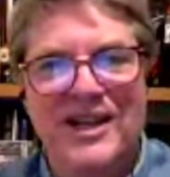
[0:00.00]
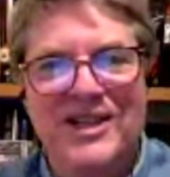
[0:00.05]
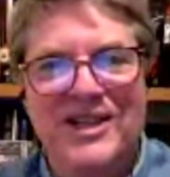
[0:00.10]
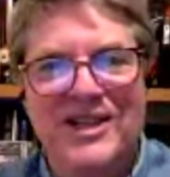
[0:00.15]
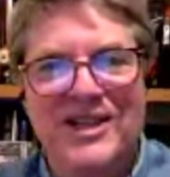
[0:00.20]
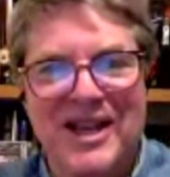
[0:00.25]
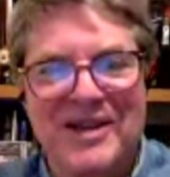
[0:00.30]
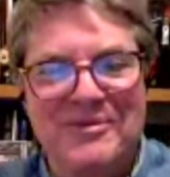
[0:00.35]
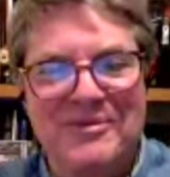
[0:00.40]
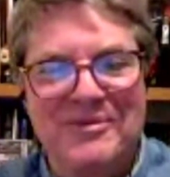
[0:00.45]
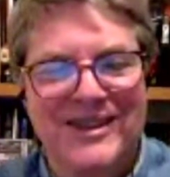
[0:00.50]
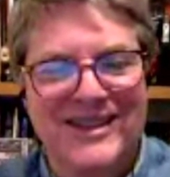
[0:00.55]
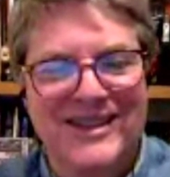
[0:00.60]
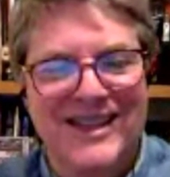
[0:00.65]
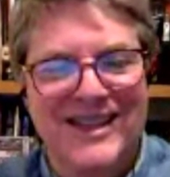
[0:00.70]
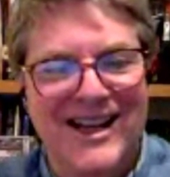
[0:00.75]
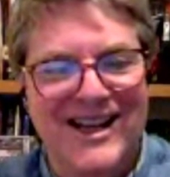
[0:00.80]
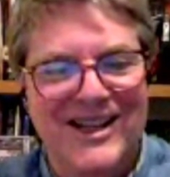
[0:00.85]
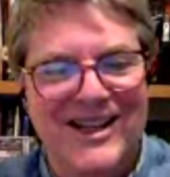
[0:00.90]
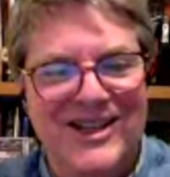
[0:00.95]
statement
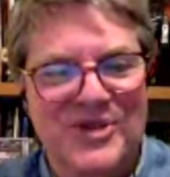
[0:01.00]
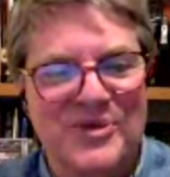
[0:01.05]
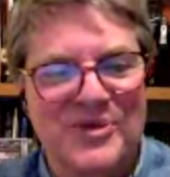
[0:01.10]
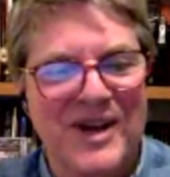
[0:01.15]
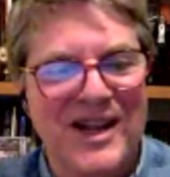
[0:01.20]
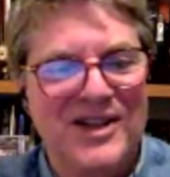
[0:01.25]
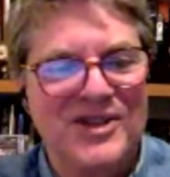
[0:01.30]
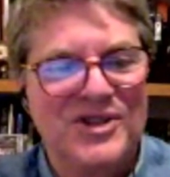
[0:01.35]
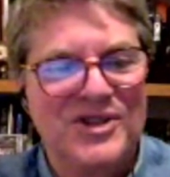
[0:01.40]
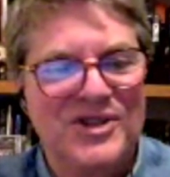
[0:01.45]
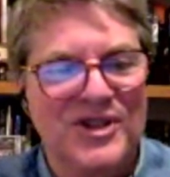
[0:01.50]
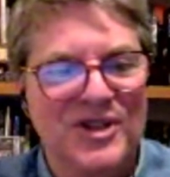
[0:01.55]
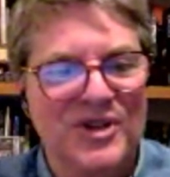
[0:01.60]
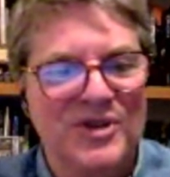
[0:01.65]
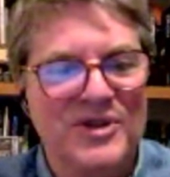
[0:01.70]
that I just read to you.